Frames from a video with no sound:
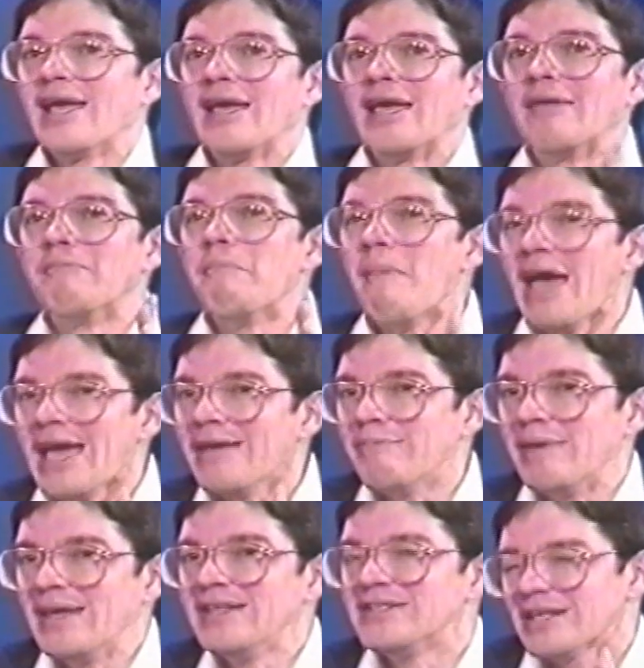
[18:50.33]
And
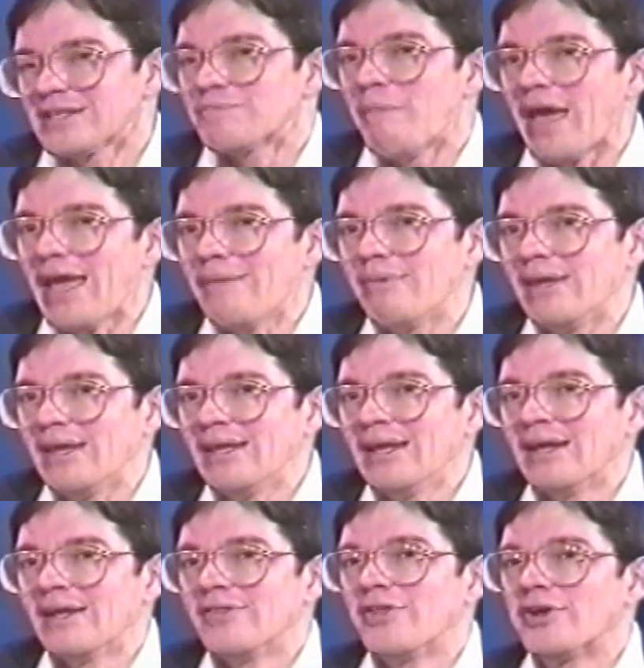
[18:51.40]
maybe, just maybe,
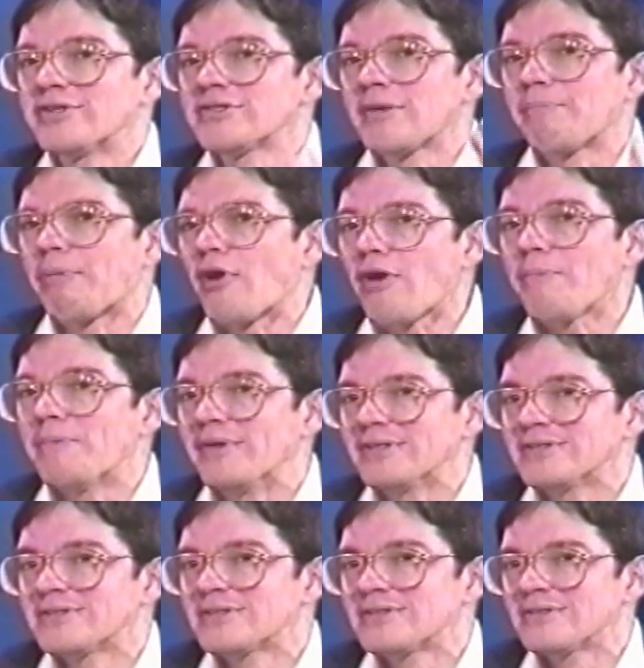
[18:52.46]
there's a
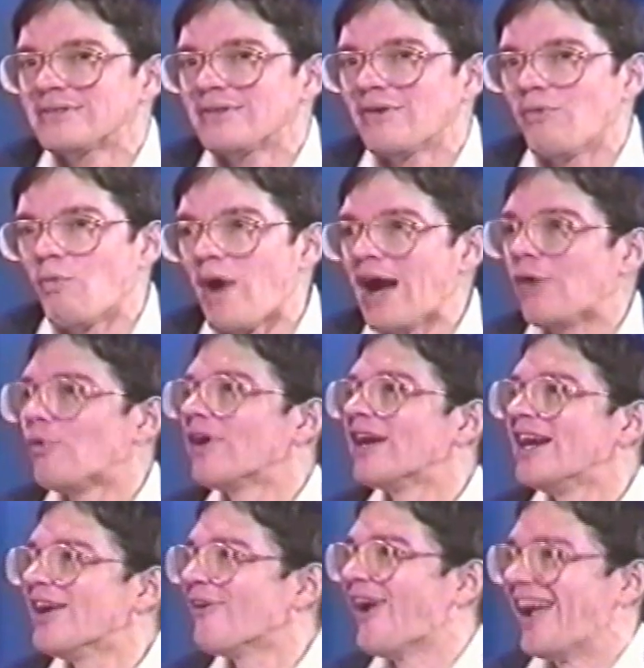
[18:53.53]
purpose why we're
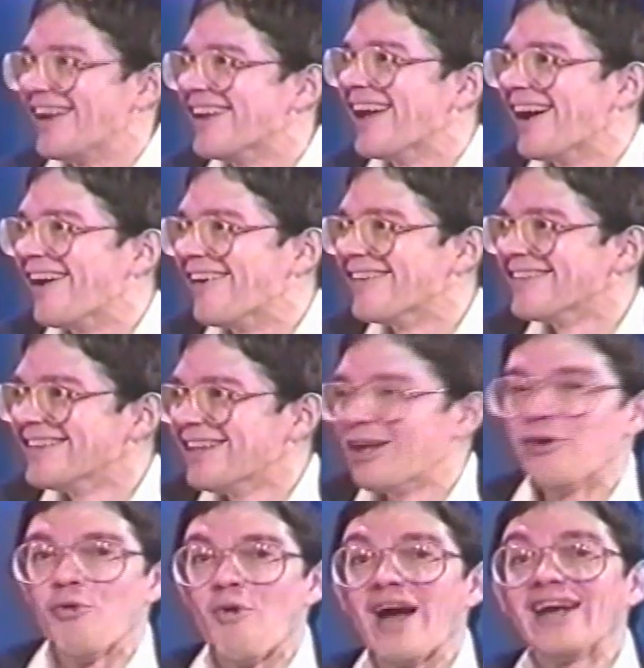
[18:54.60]
here right now.
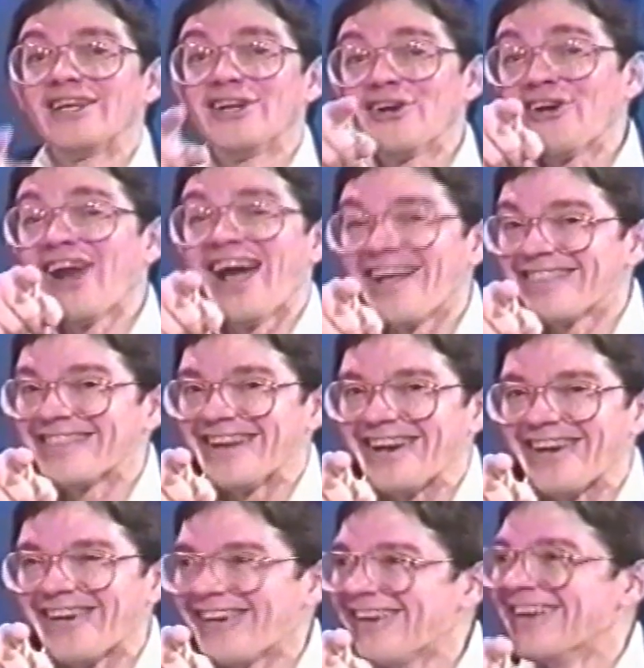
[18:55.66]
While you're out
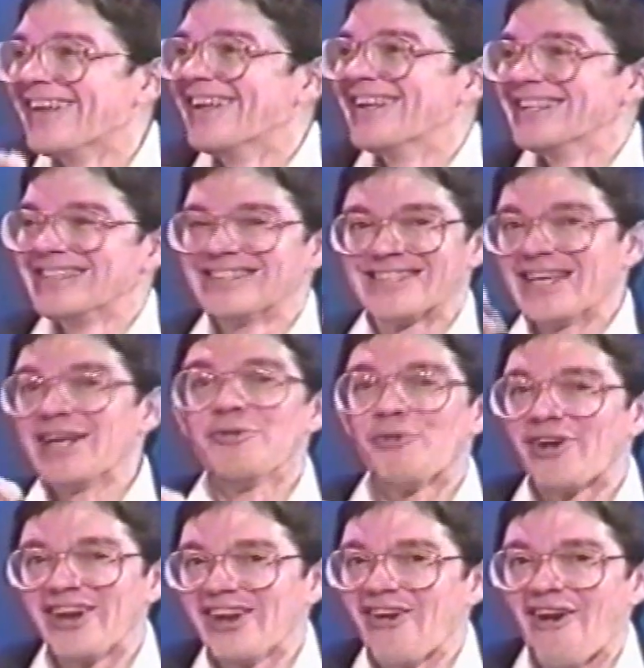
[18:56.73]
there sitting
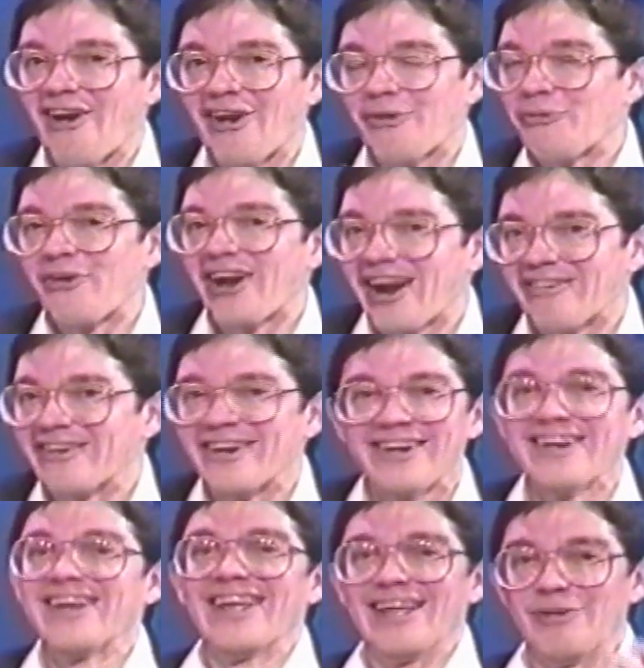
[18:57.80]
where you are or
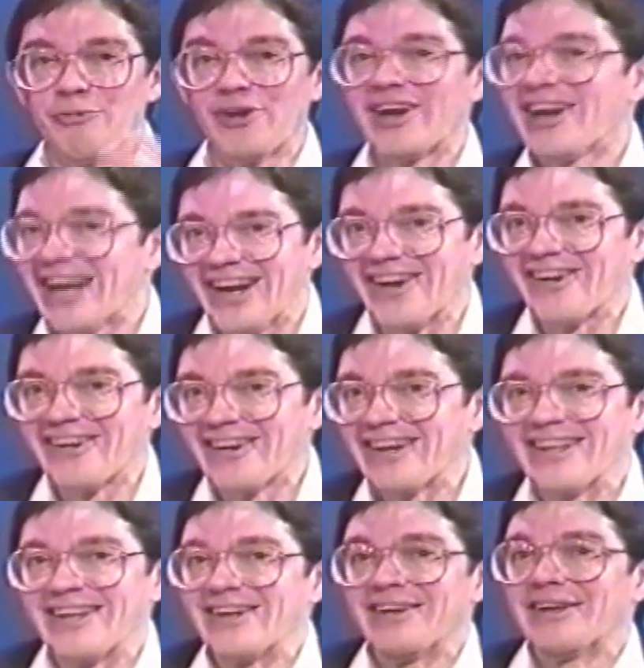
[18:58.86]
wherever, and we're here,
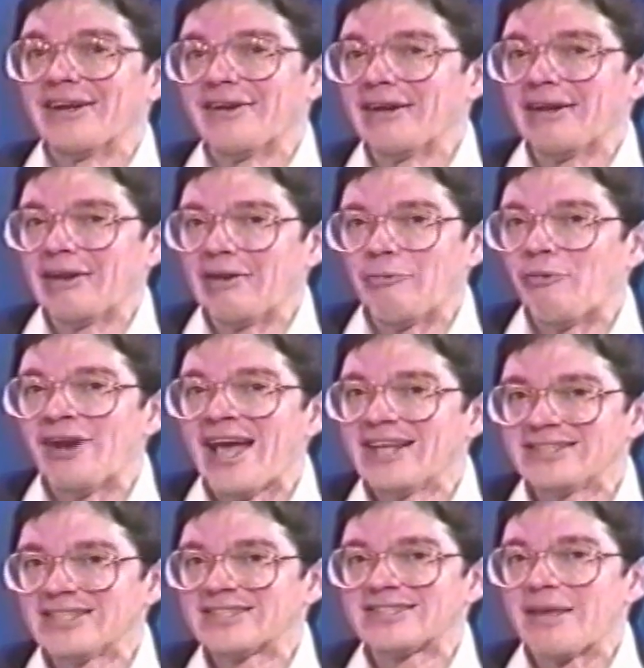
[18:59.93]
we're
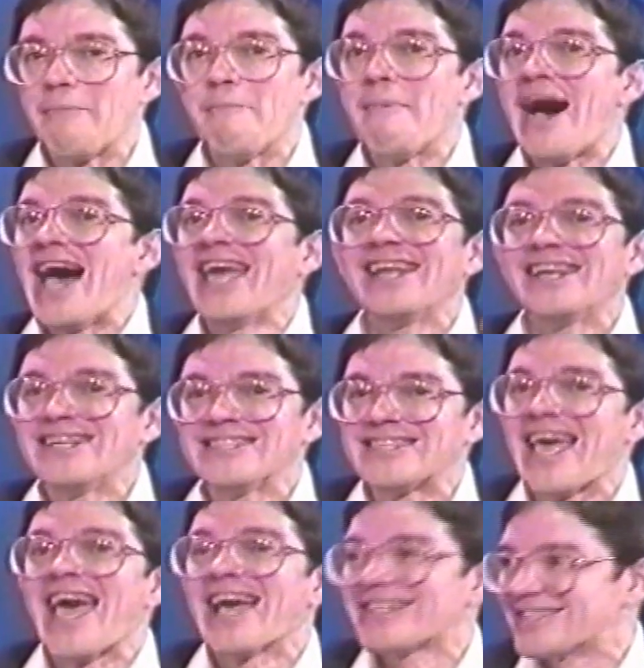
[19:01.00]
not just some mindless
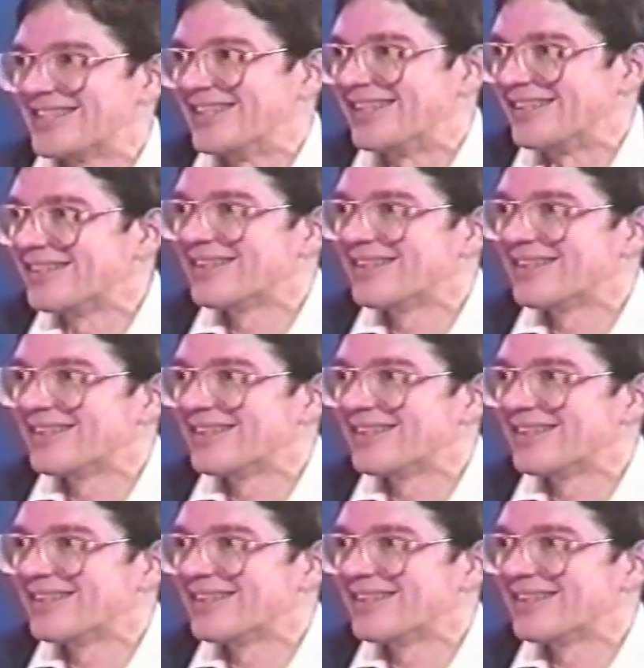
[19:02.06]
accident,